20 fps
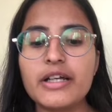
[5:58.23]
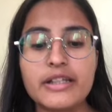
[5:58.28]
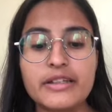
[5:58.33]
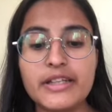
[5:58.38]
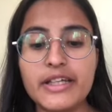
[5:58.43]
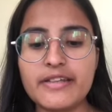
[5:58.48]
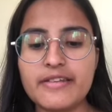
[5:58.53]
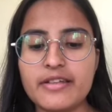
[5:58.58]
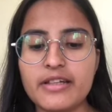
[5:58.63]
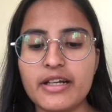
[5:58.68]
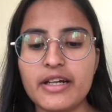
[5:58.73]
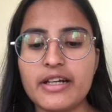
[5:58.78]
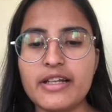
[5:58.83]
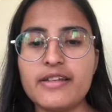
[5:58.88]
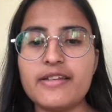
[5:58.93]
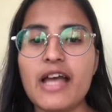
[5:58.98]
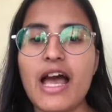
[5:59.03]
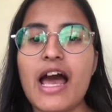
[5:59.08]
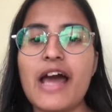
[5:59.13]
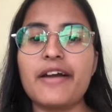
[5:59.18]
These
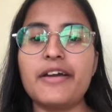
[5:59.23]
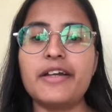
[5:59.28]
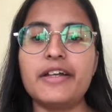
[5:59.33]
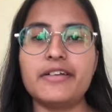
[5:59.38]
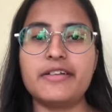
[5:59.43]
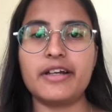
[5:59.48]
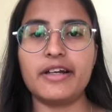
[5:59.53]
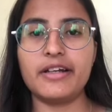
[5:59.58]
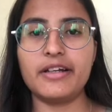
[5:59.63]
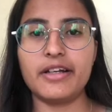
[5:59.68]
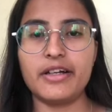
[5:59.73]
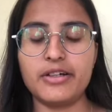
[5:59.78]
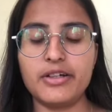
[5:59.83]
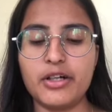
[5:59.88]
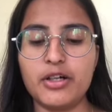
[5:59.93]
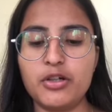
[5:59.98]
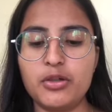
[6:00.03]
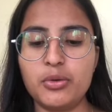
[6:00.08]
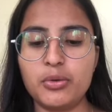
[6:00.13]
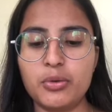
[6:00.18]
studies are designed
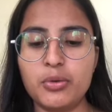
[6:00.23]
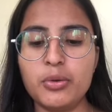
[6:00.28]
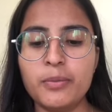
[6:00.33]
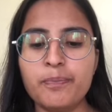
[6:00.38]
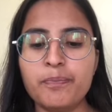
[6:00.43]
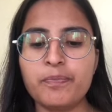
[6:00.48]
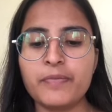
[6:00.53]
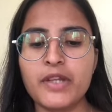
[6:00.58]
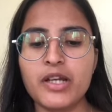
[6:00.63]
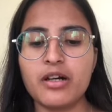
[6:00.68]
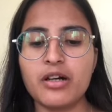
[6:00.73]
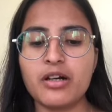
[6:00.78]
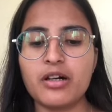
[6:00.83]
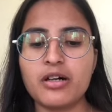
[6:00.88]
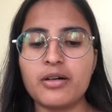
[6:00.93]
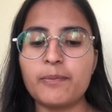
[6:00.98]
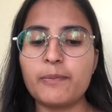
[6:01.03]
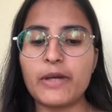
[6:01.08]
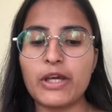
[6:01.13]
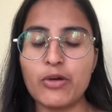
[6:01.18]
to
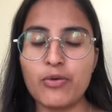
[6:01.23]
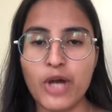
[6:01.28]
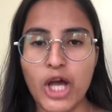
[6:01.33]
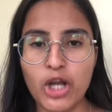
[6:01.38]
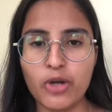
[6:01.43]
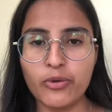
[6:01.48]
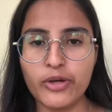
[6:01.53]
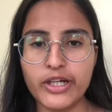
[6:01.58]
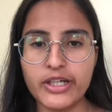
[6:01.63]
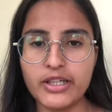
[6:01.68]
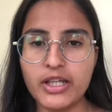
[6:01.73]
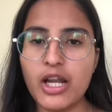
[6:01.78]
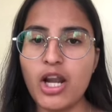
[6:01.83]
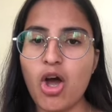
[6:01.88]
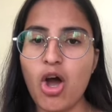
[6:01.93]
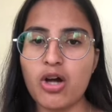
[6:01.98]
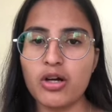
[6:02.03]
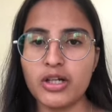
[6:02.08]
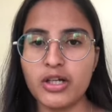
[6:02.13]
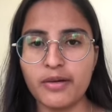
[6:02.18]
evaluate the
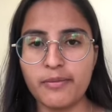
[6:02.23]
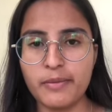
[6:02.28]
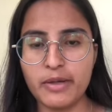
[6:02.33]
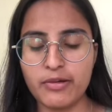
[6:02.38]
long-term